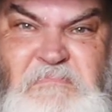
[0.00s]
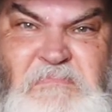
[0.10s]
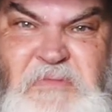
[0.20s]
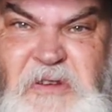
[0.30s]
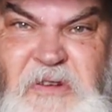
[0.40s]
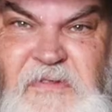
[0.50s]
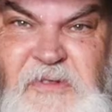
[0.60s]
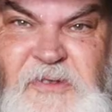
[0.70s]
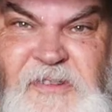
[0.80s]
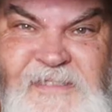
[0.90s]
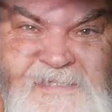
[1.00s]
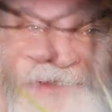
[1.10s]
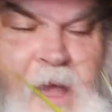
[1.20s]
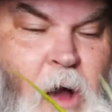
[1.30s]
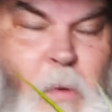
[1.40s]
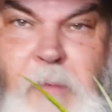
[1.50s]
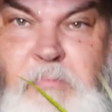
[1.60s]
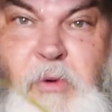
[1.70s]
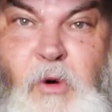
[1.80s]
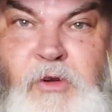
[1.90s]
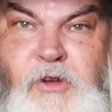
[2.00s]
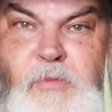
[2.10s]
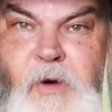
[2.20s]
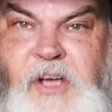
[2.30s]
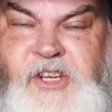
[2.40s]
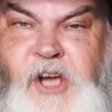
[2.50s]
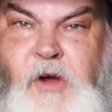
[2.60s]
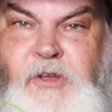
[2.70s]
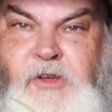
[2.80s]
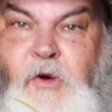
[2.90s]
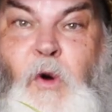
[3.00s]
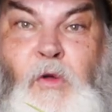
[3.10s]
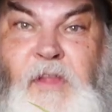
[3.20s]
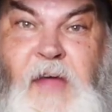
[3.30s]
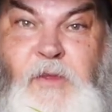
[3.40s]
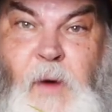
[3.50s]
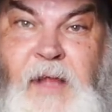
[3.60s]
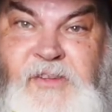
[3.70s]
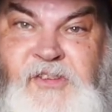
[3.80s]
Beautiful. Now, I won't bore you by showing you all the other ones,